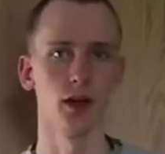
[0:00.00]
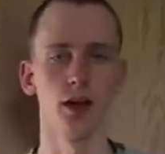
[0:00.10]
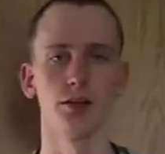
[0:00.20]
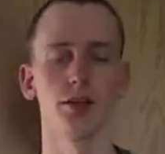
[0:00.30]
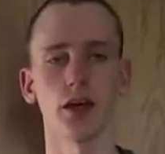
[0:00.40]

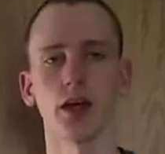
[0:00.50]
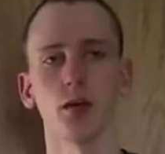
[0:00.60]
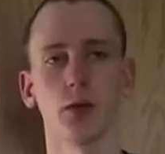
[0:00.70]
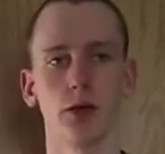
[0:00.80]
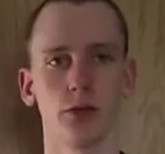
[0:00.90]
Today I'm
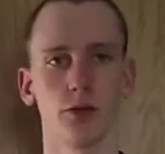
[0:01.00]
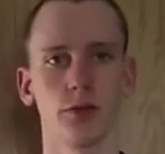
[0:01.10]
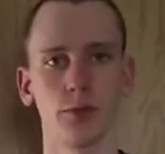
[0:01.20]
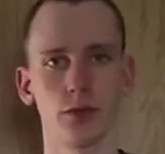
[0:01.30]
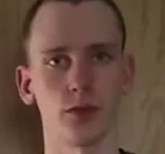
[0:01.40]
going through
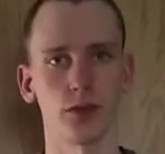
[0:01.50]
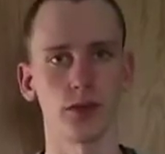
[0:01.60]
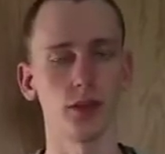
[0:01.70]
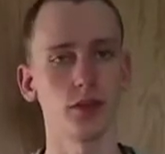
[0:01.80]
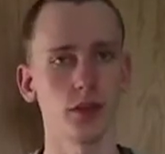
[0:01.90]

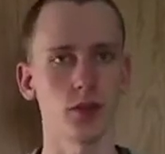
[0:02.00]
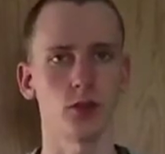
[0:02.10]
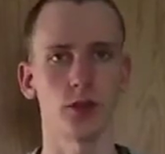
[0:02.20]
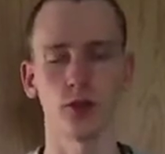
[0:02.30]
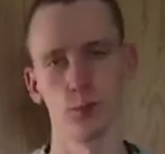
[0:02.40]
specifically chest
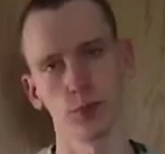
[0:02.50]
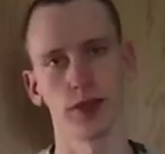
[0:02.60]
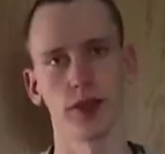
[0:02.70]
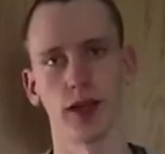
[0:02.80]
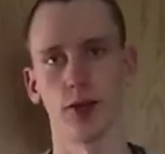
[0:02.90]
rigs and
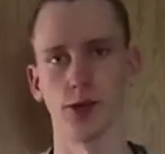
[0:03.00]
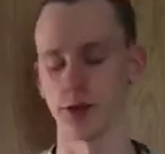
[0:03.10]
plate carriers.